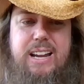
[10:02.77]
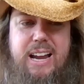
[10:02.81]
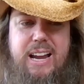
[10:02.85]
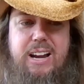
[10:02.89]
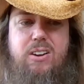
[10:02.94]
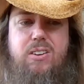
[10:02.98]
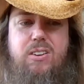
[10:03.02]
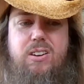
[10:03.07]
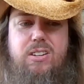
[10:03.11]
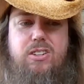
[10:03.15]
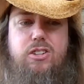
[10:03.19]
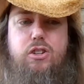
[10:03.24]

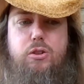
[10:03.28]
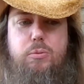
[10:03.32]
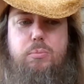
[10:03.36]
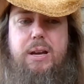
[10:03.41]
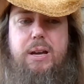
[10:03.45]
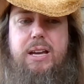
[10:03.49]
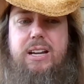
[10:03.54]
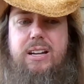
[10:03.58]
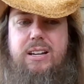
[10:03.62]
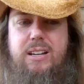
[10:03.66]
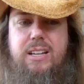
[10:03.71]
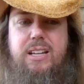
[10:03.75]
inherent
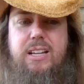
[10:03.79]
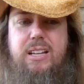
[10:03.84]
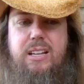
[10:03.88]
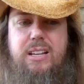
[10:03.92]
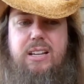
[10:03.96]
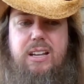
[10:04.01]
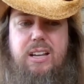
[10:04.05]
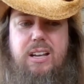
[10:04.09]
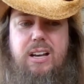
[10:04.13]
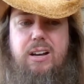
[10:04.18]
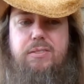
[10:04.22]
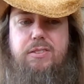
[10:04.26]

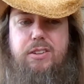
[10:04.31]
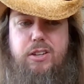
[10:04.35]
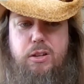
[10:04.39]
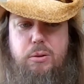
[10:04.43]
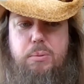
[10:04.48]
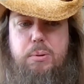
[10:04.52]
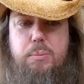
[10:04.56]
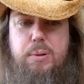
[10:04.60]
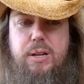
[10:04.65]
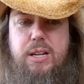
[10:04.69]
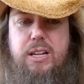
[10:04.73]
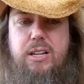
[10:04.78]
humanity of
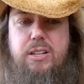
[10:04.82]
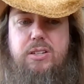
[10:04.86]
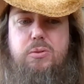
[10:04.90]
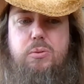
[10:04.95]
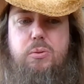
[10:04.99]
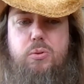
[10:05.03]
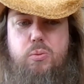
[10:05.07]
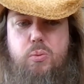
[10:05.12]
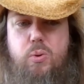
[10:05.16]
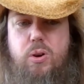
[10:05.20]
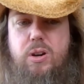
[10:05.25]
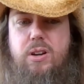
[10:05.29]
human
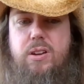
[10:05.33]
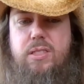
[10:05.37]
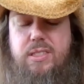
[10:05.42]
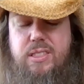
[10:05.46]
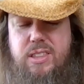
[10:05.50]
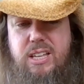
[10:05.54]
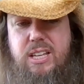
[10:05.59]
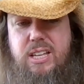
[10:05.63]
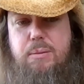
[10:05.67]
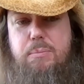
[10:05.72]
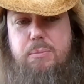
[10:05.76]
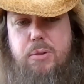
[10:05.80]
beings was one of
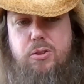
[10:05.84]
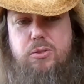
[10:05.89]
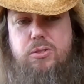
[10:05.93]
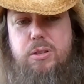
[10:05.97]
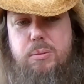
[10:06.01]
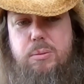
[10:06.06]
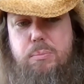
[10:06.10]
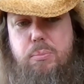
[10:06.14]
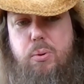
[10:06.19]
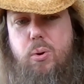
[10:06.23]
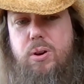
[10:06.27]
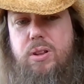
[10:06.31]
the
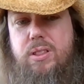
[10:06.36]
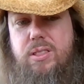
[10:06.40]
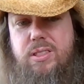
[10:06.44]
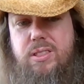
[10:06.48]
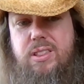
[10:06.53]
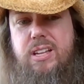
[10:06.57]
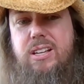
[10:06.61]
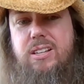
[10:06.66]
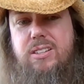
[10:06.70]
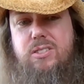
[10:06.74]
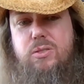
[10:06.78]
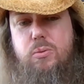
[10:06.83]
most important
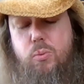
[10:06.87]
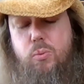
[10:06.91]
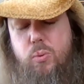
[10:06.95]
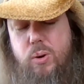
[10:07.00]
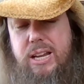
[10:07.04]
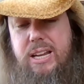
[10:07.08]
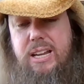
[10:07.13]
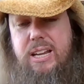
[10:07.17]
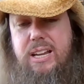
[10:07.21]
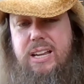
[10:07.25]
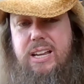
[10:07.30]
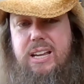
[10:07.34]
things
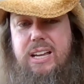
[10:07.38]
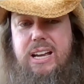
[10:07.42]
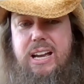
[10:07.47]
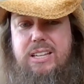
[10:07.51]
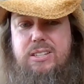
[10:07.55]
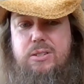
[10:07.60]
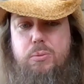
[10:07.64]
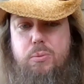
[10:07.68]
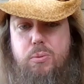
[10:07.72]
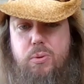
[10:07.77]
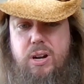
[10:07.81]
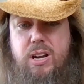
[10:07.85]
we
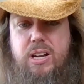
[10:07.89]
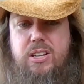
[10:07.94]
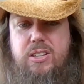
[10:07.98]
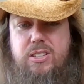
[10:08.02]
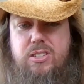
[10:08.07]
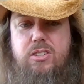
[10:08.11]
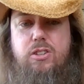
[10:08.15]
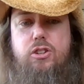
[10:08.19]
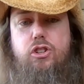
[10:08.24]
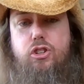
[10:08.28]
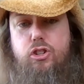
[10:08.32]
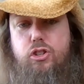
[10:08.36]
as a
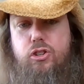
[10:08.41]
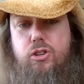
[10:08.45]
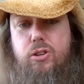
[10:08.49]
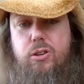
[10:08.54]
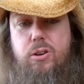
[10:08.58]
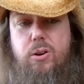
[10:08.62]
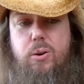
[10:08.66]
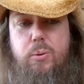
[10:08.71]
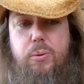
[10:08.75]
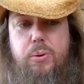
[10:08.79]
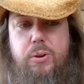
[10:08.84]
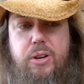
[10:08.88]
race
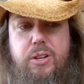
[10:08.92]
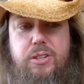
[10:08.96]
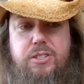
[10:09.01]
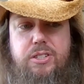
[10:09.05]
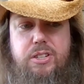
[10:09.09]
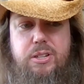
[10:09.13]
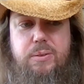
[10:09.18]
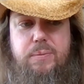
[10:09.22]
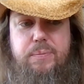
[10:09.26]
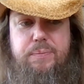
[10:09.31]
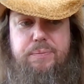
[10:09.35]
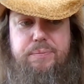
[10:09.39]
should hold on
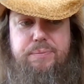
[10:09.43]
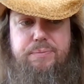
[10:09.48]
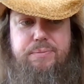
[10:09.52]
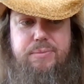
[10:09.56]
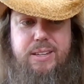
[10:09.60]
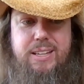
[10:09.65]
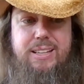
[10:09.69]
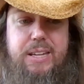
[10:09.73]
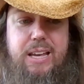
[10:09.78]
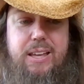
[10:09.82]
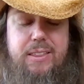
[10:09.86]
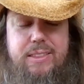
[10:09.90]
to.
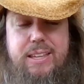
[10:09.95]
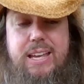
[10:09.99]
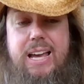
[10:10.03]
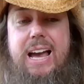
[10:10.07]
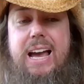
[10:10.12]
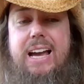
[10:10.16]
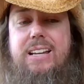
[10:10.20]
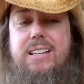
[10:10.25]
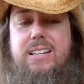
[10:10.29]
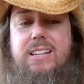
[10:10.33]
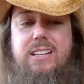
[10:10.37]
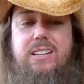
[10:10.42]

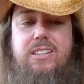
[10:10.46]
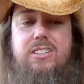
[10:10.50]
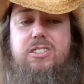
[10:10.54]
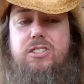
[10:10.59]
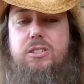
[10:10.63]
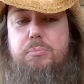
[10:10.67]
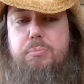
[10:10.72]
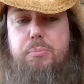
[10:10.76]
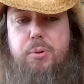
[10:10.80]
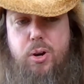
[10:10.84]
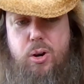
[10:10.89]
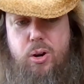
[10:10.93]
The acting
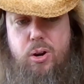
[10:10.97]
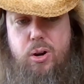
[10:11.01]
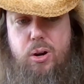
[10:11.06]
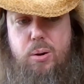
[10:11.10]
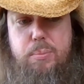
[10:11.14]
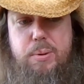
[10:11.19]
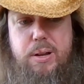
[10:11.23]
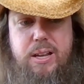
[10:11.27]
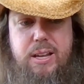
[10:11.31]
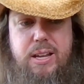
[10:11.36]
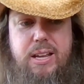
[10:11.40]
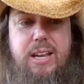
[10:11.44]
is
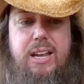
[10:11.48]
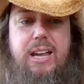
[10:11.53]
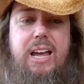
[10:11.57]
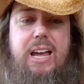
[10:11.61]
superb.